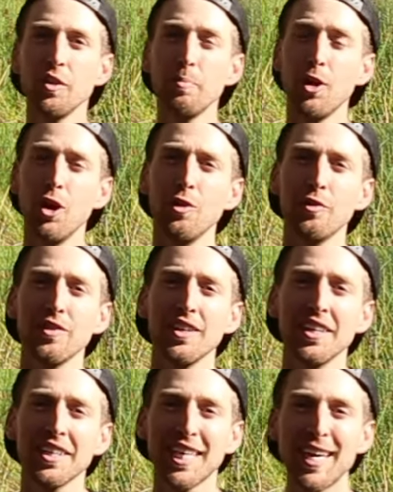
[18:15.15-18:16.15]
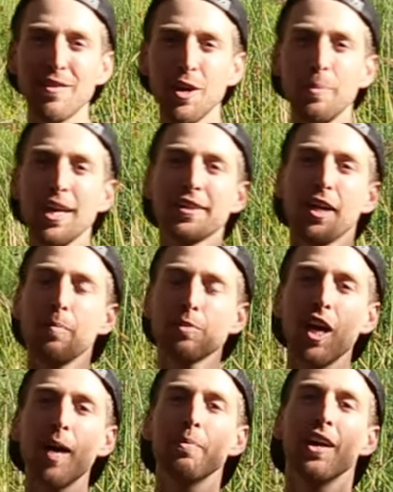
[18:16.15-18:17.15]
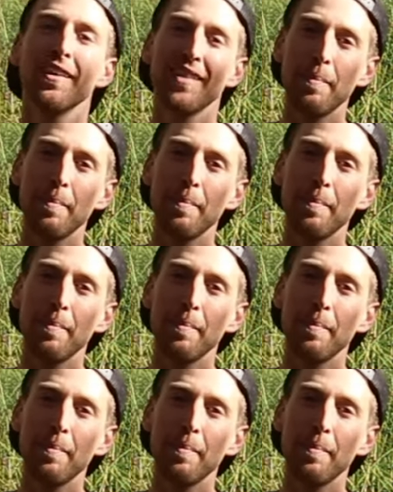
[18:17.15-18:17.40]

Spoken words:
of the both, give it a big thumbs up.